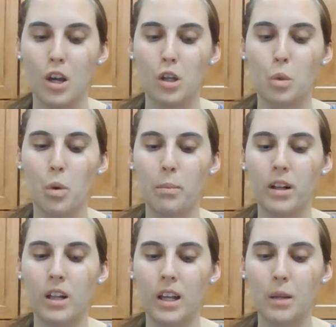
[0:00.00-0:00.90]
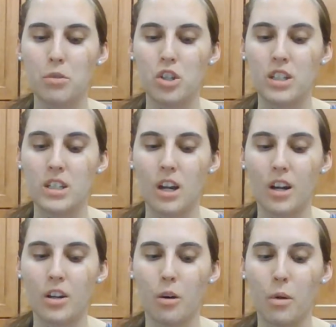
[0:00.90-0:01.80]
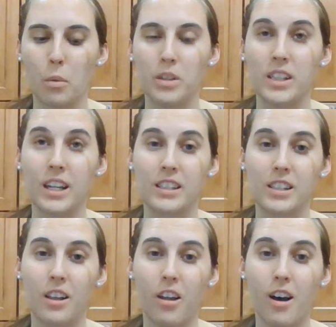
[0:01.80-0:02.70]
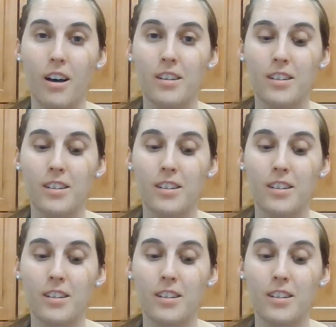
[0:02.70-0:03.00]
The woman claims she did not know it was against the law.